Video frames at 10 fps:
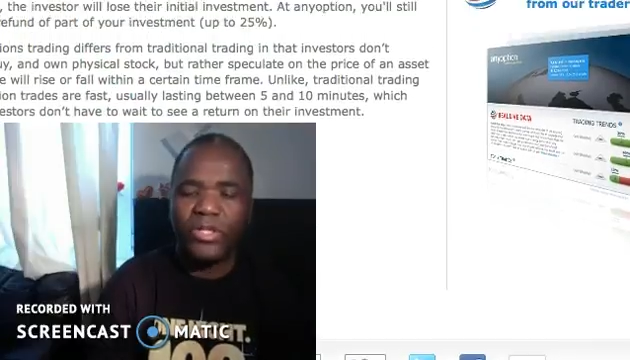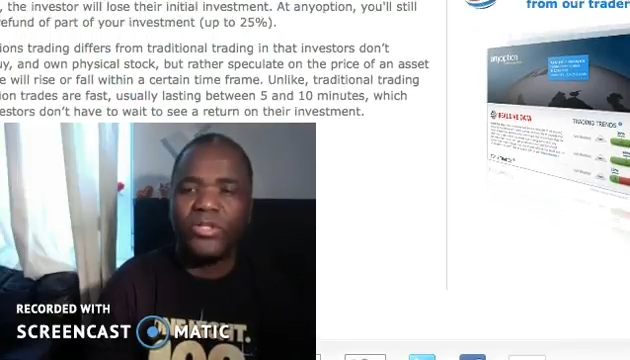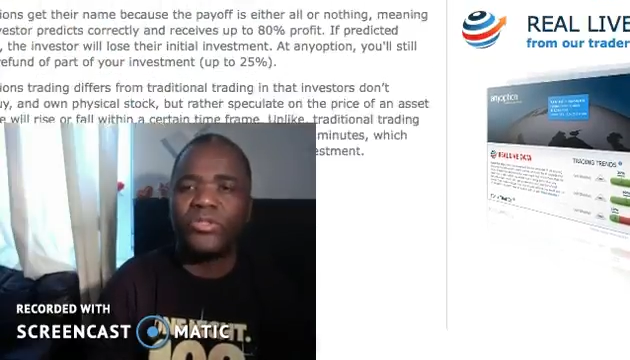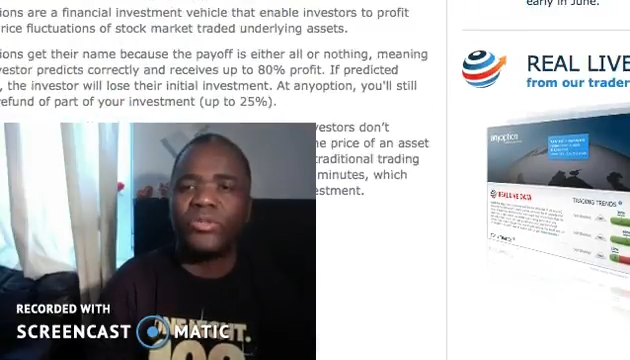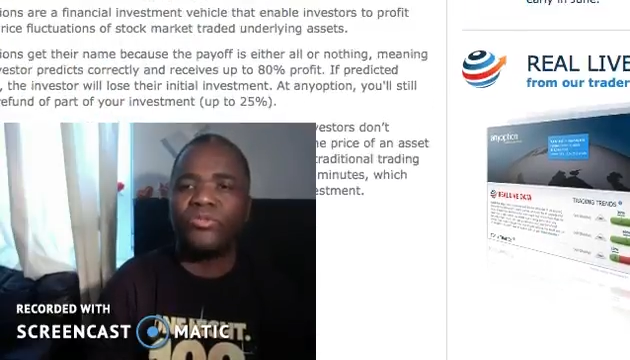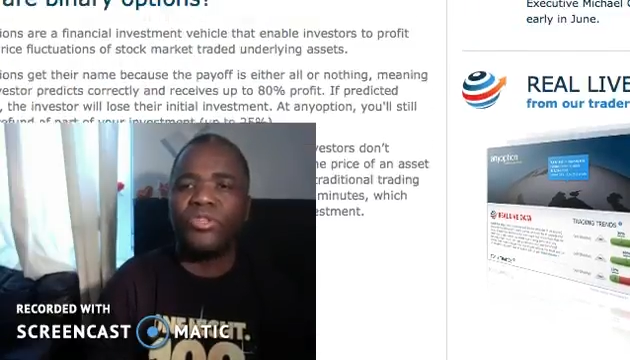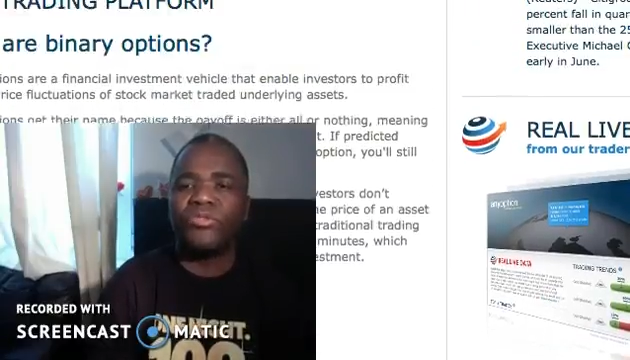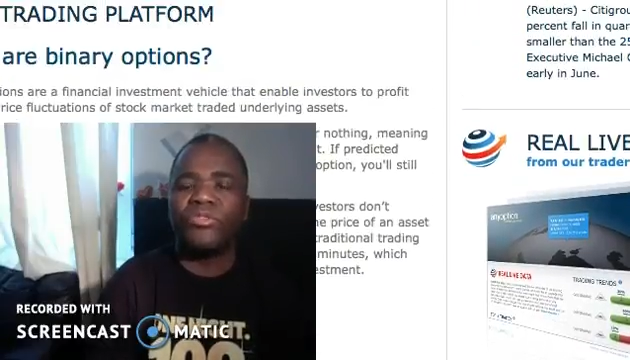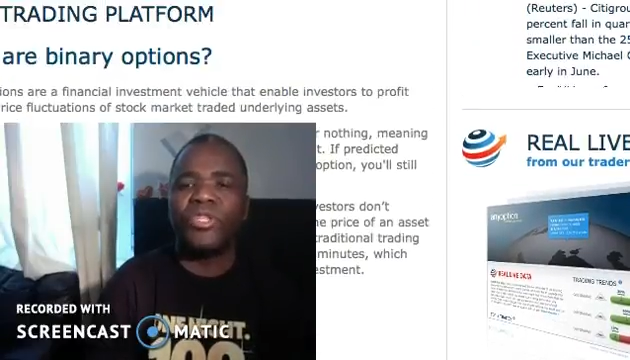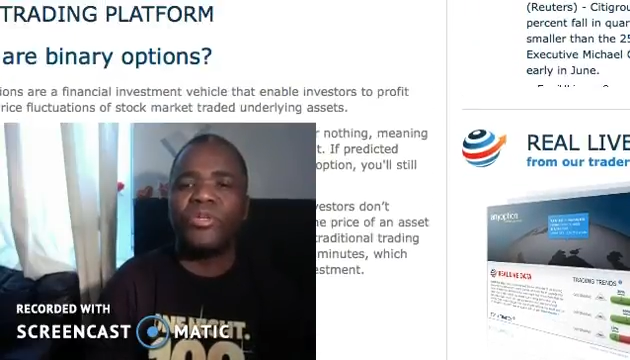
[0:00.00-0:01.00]
So
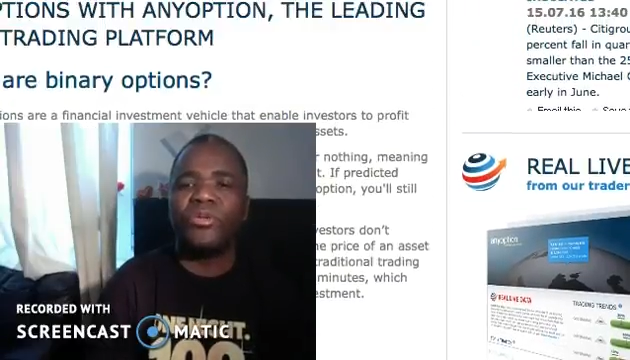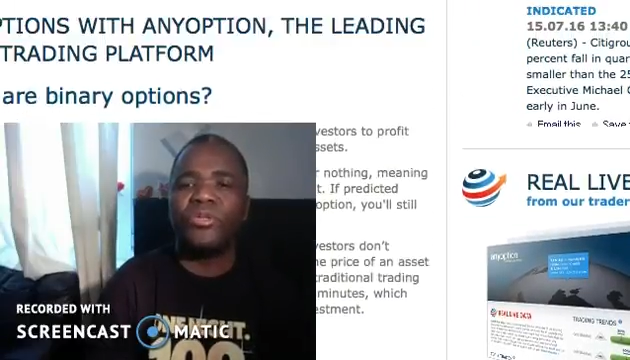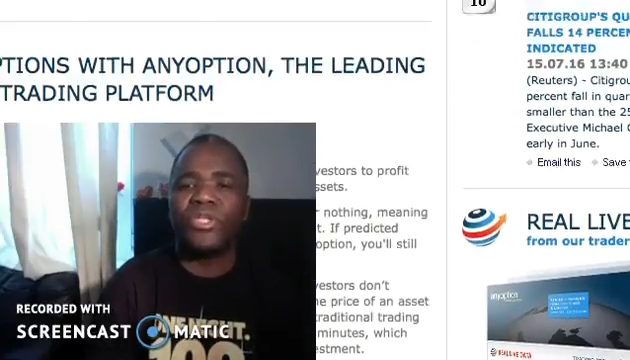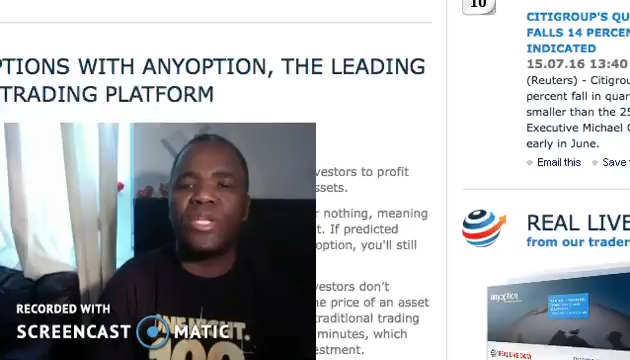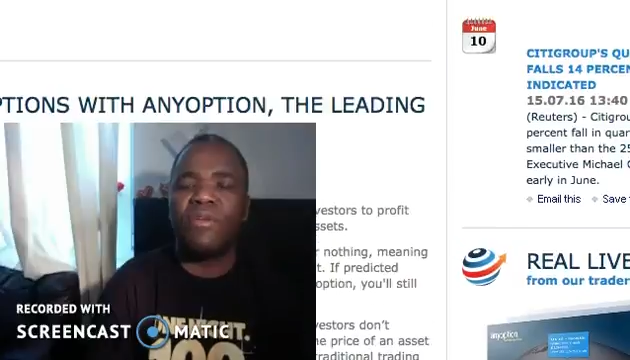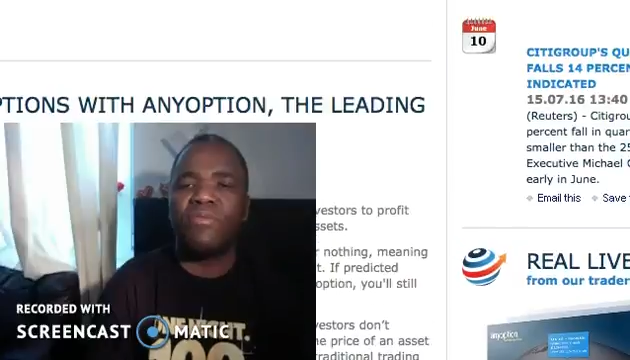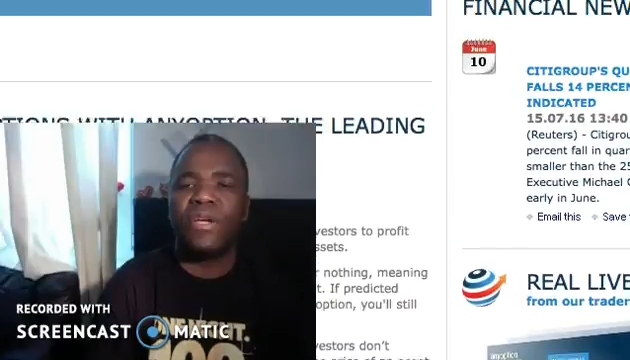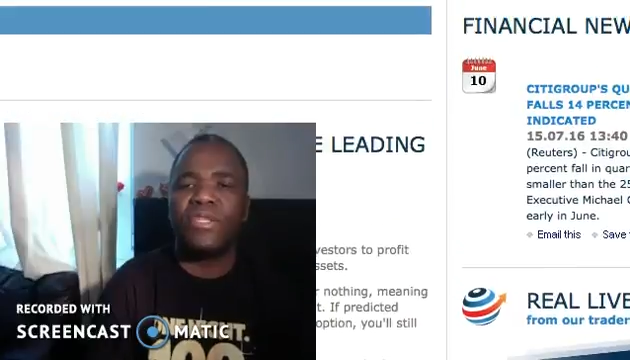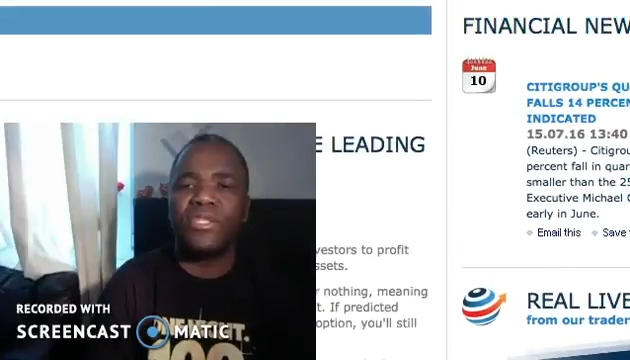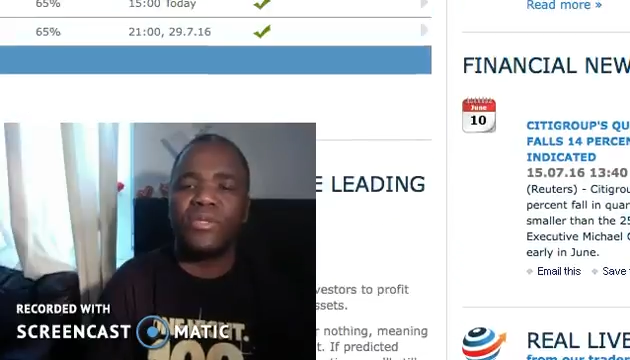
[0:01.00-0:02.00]
really cool stuff,
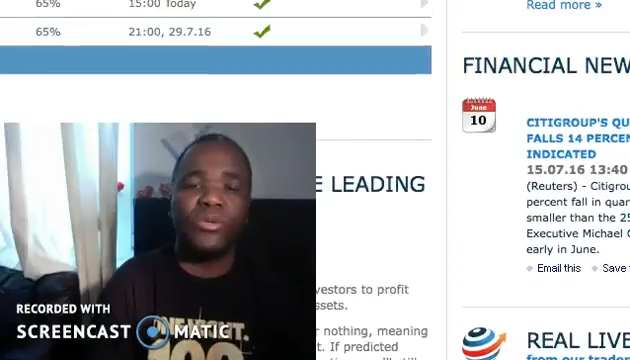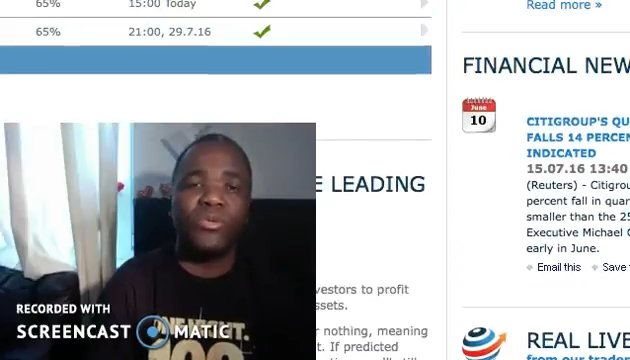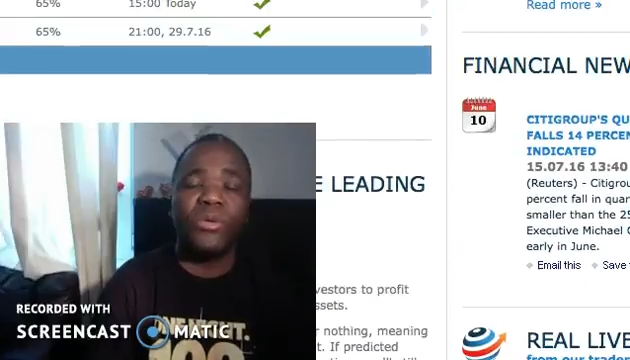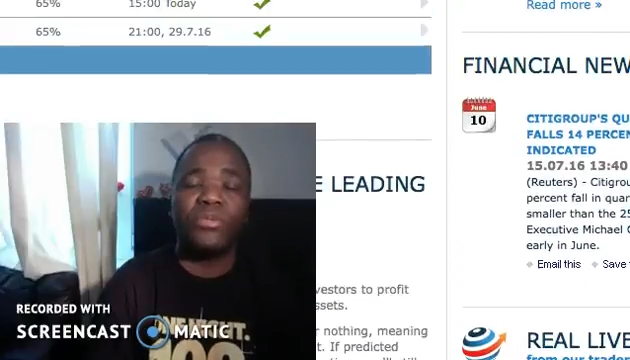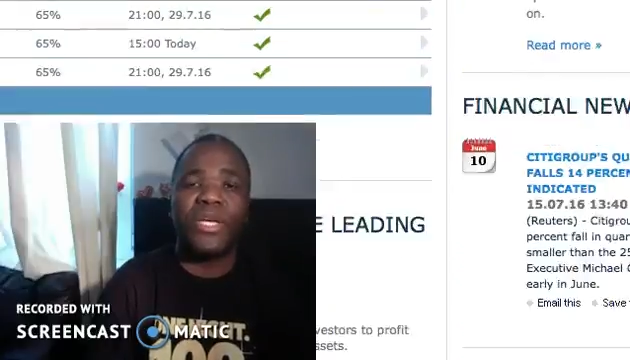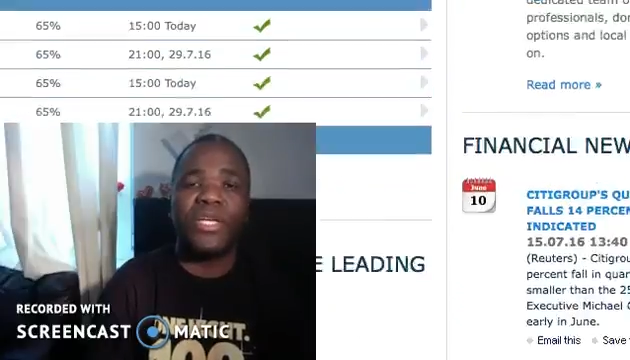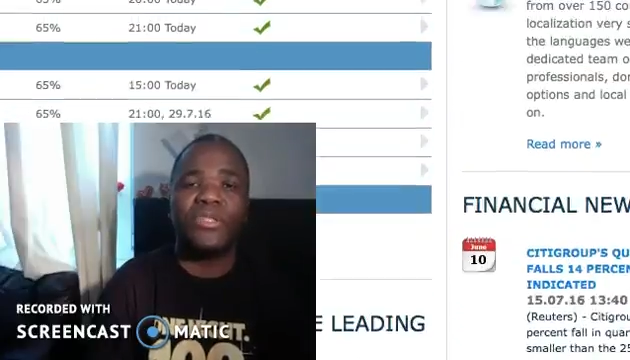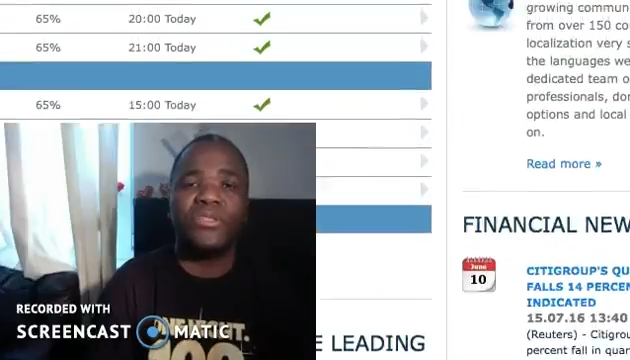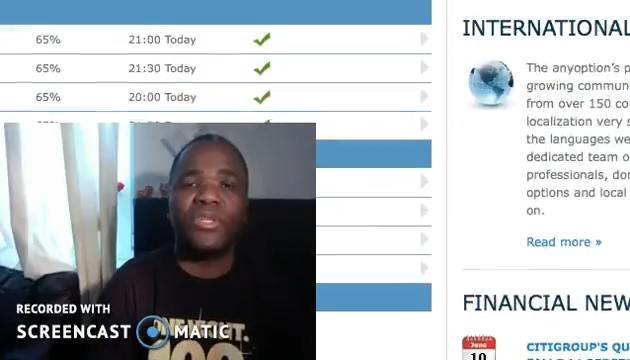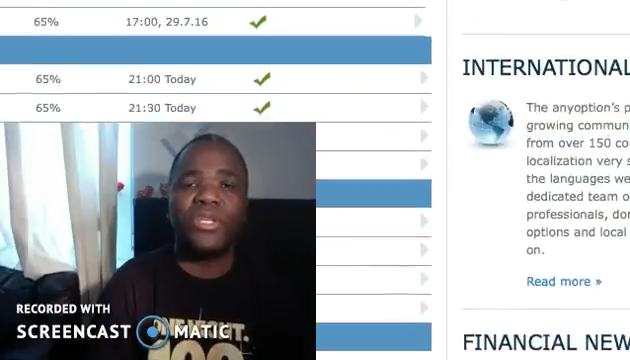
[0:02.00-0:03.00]
right? It's a cool website,
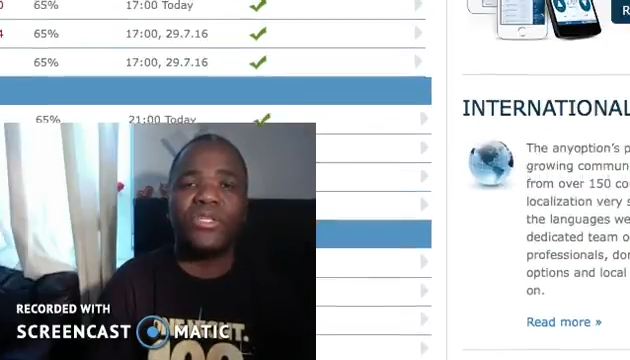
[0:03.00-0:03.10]
as you can